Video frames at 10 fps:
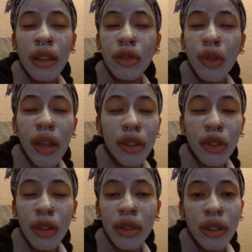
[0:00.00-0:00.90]
Trader
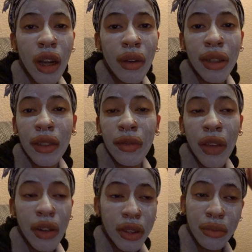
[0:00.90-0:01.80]
Joe's is already a
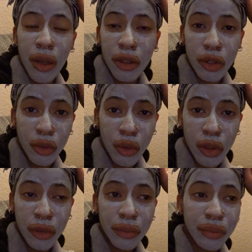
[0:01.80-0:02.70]
very small
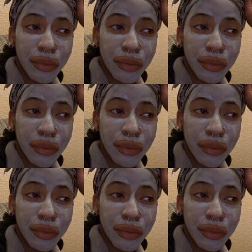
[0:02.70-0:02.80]
store.